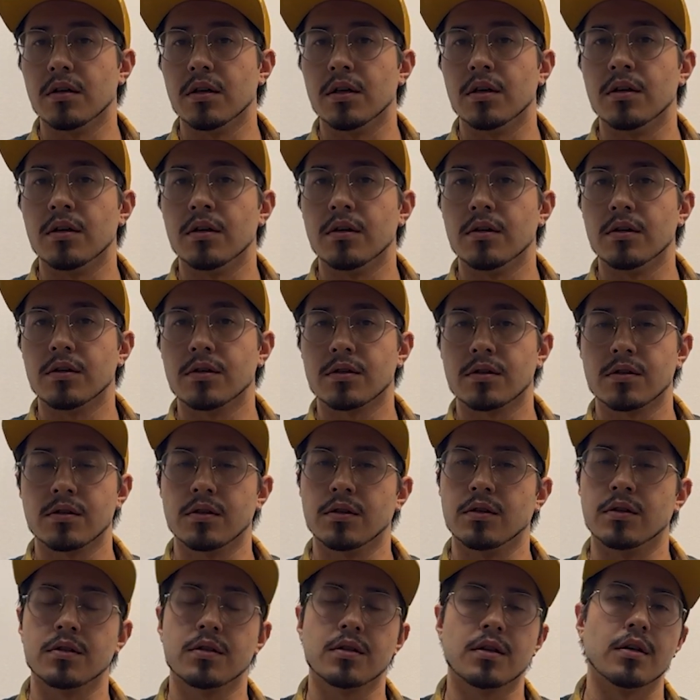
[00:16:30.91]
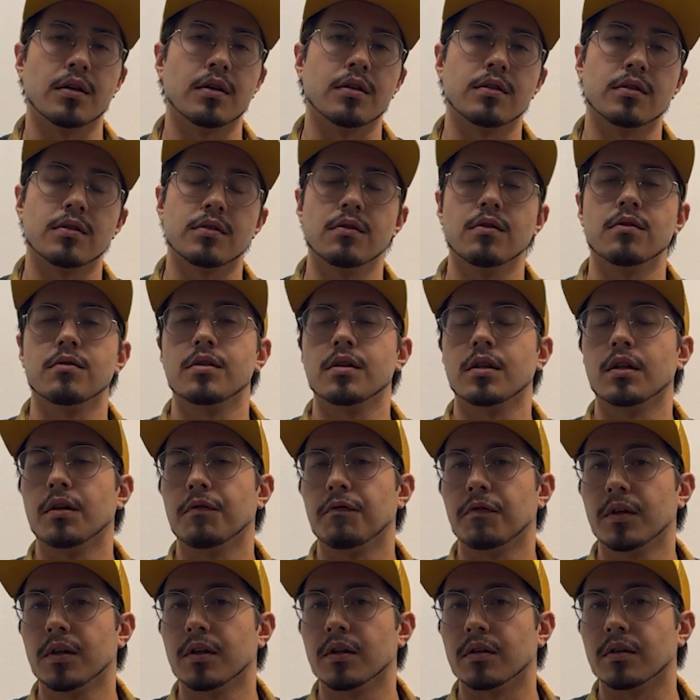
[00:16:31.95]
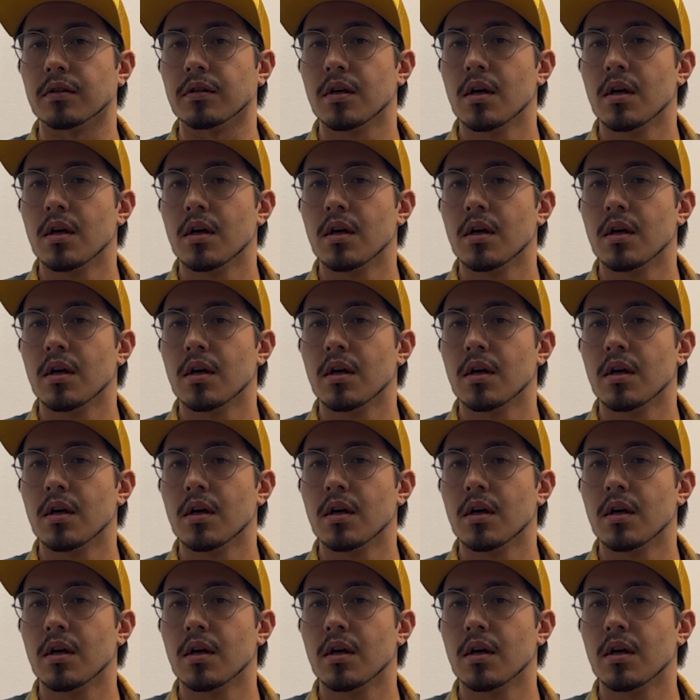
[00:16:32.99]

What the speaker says: is in this case non-significant,